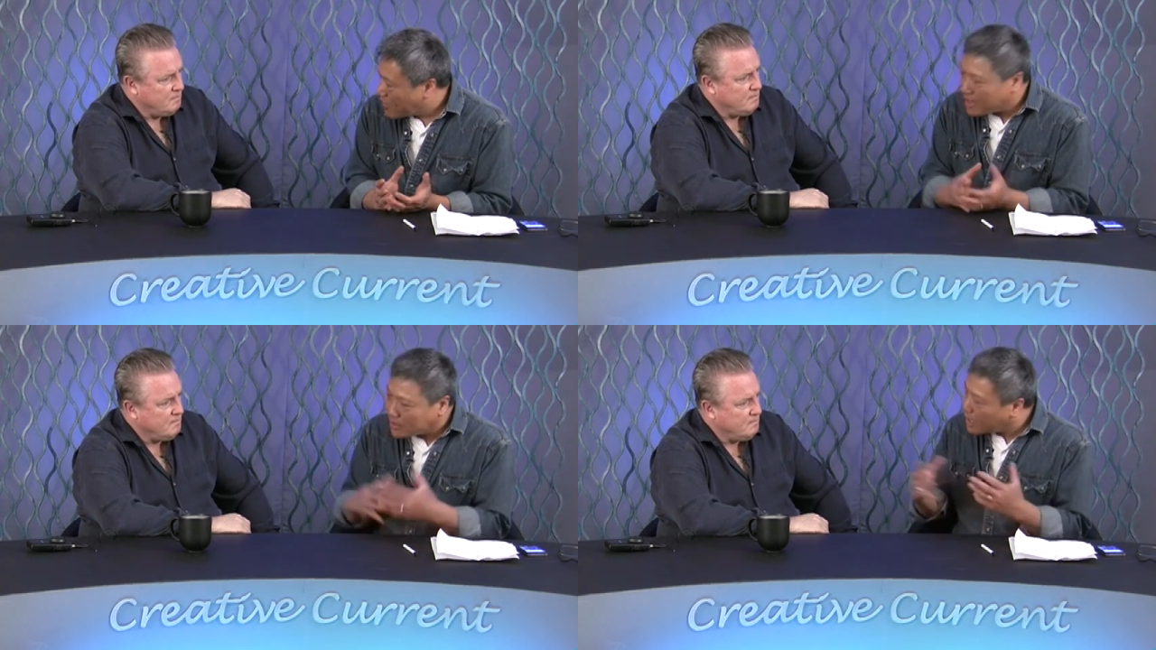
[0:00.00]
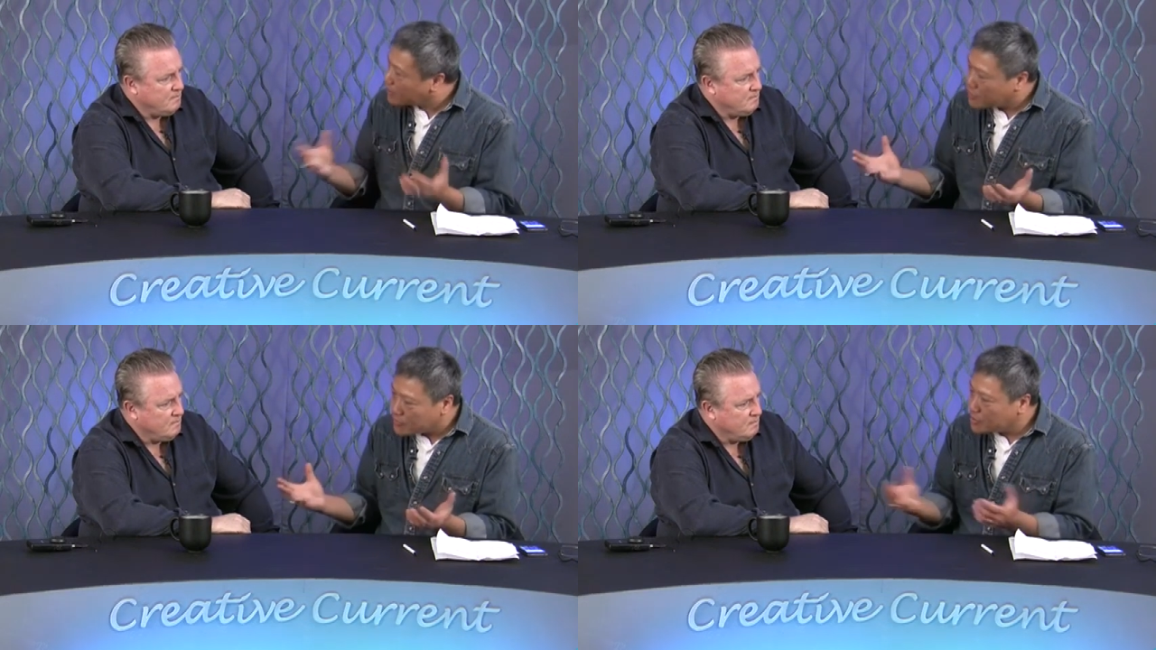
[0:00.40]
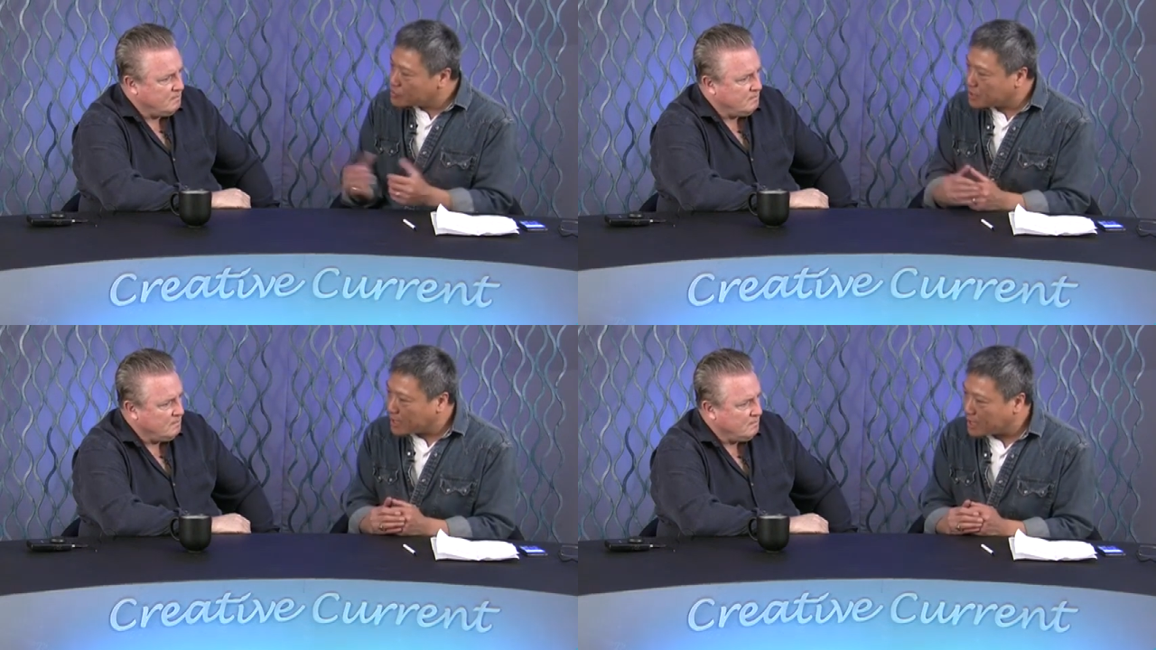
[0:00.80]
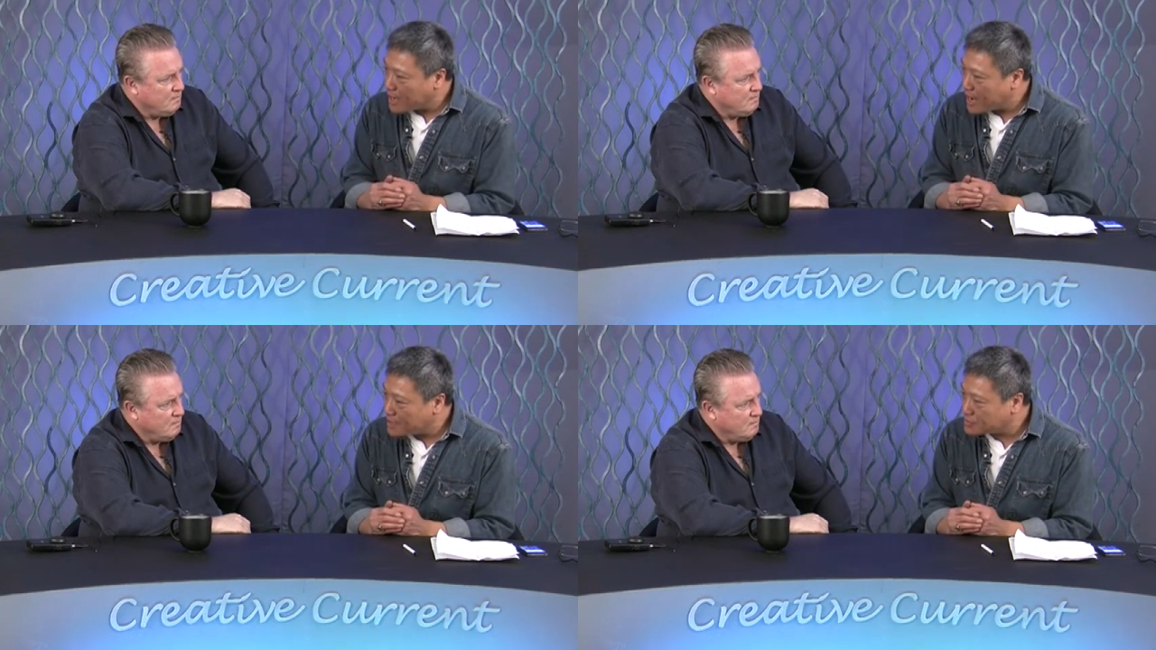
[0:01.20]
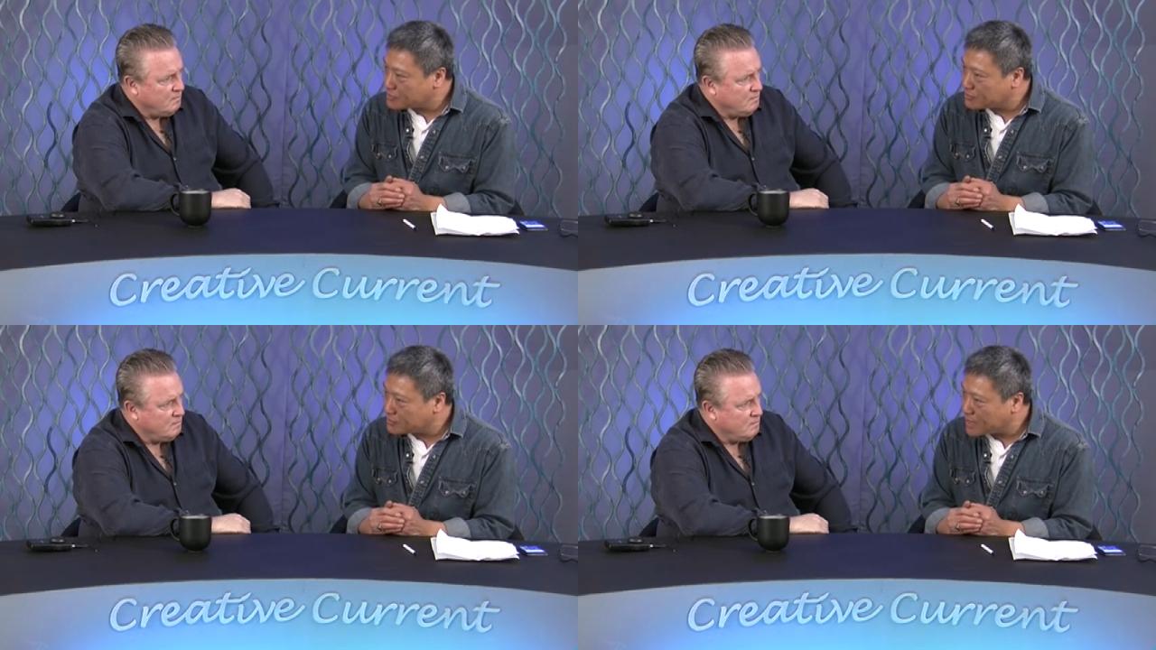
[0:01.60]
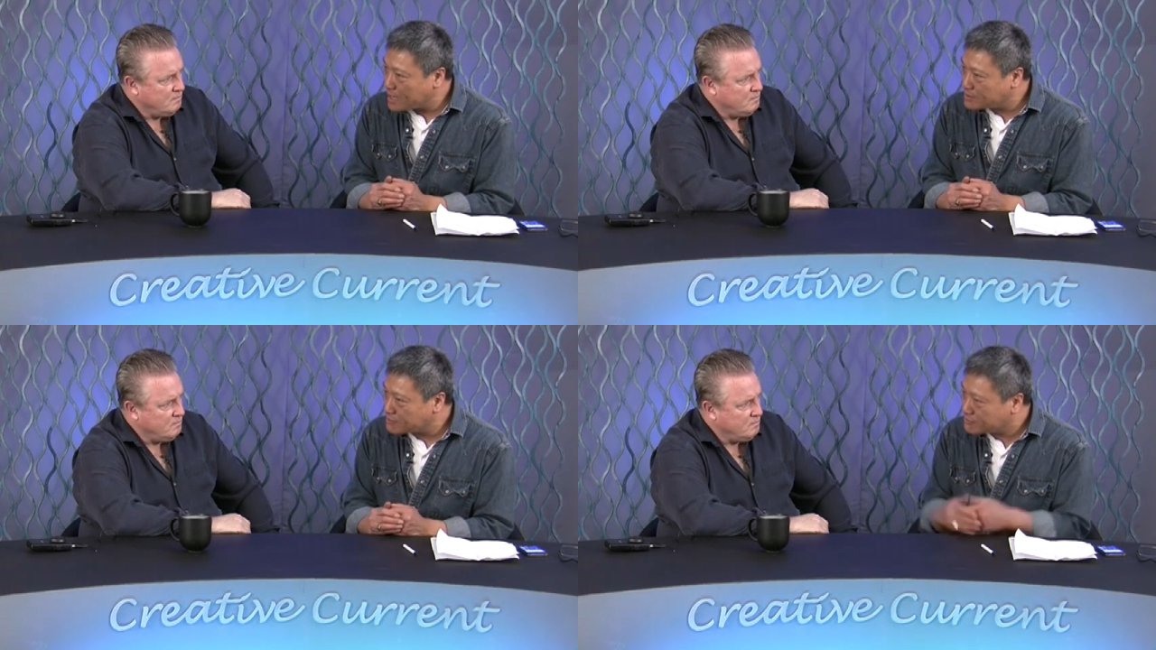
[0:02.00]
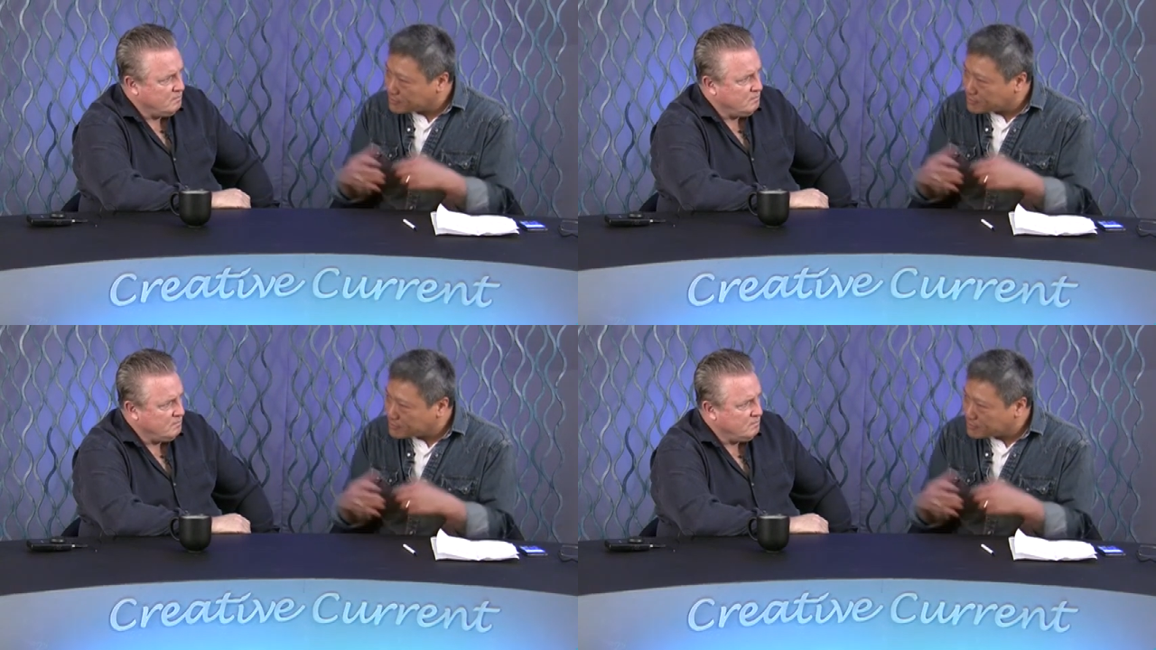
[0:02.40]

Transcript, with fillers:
Speaker 1: And a lot of your music has has